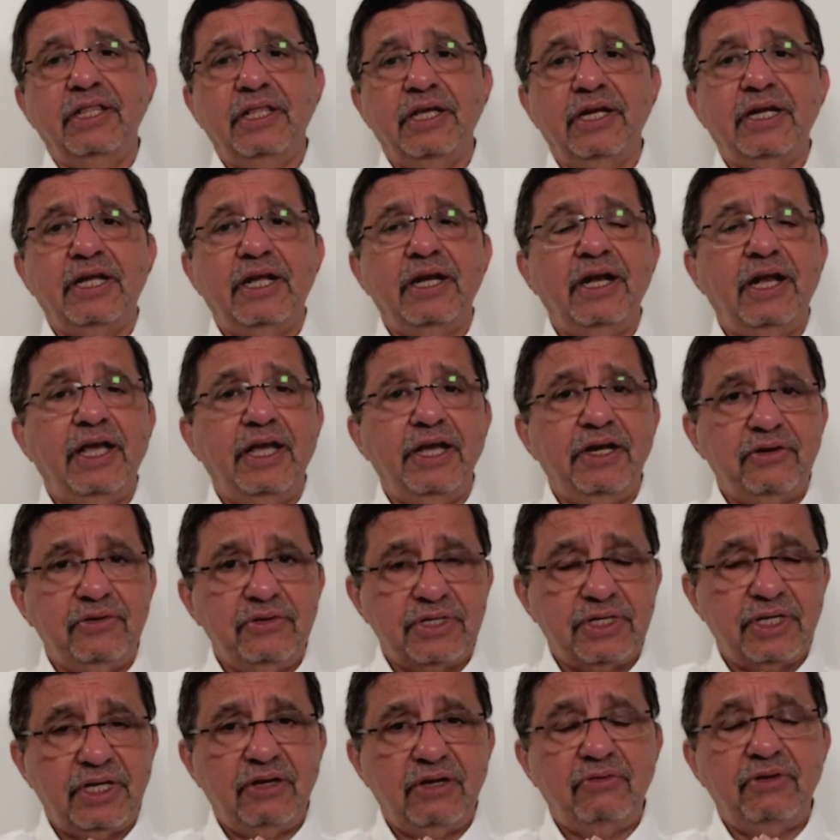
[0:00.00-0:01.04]
that I'd like to
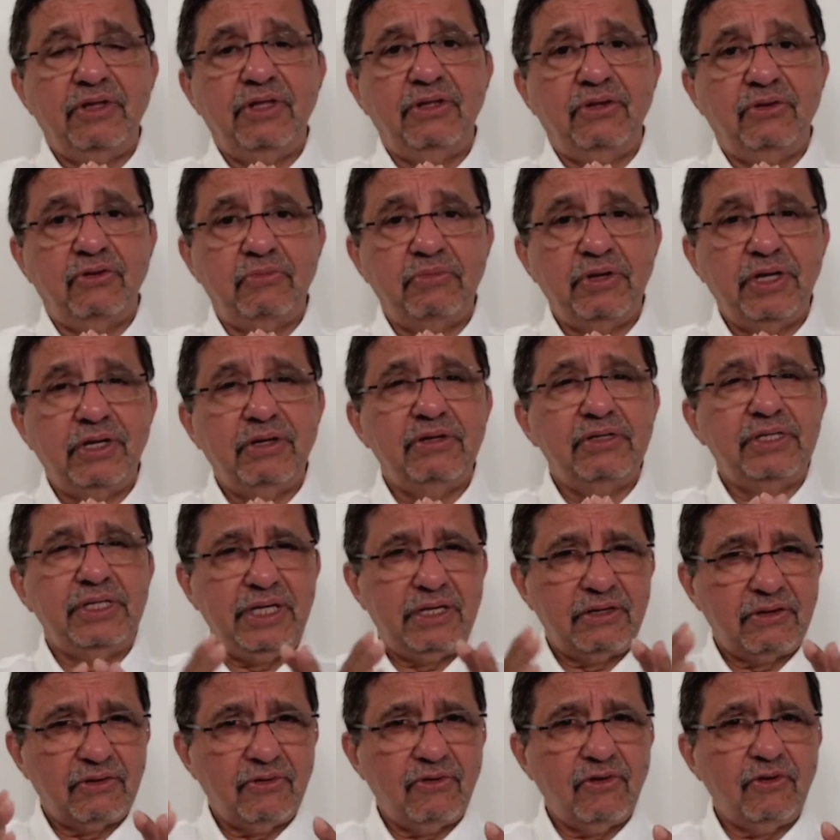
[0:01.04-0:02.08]
share with you because
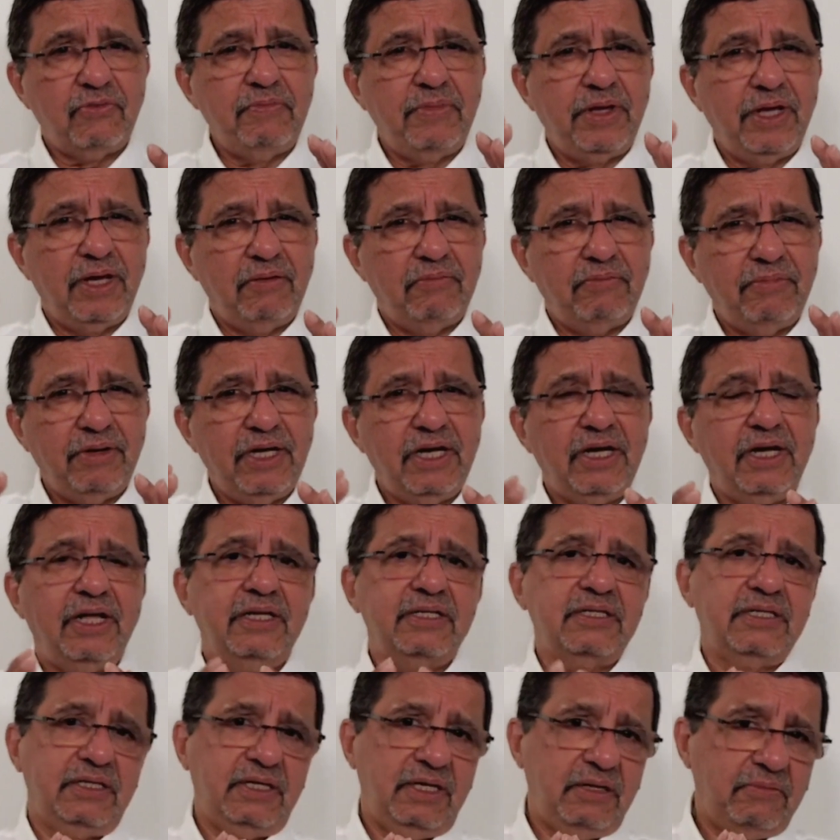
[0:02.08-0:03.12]
it taught me a big
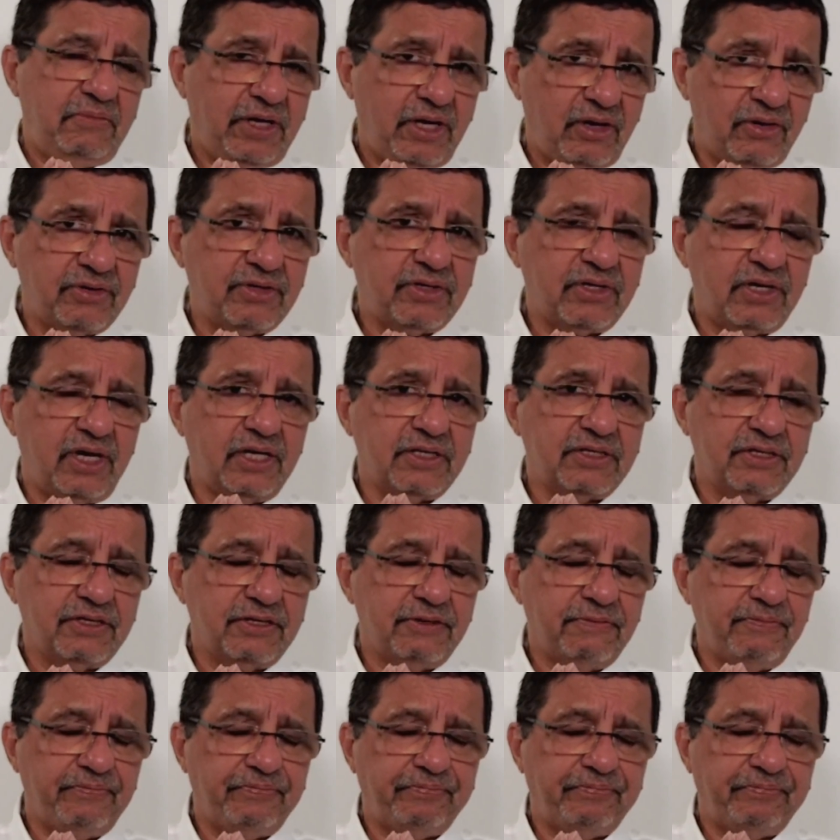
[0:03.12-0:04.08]
lesson about trust.